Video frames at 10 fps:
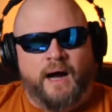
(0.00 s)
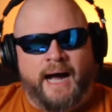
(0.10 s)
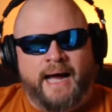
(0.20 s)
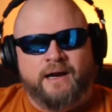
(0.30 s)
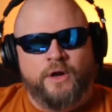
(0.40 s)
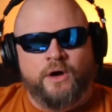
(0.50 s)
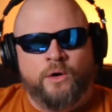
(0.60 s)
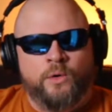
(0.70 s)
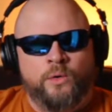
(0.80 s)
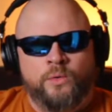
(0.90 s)
don't
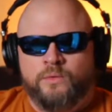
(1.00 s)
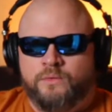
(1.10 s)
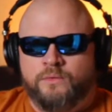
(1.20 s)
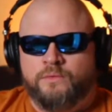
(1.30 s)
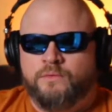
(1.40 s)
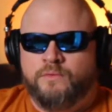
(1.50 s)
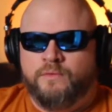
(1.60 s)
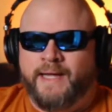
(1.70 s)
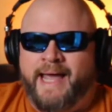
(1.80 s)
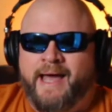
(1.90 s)
know
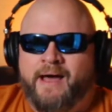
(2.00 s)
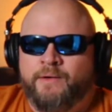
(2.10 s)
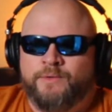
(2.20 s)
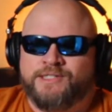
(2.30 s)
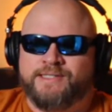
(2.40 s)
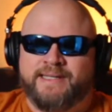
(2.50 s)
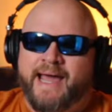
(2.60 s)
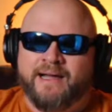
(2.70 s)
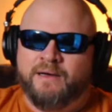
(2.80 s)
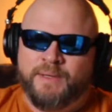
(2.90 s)
like how it would stack
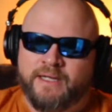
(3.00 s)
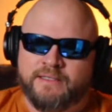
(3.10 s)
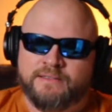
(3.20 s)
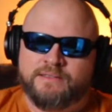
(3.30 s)
up against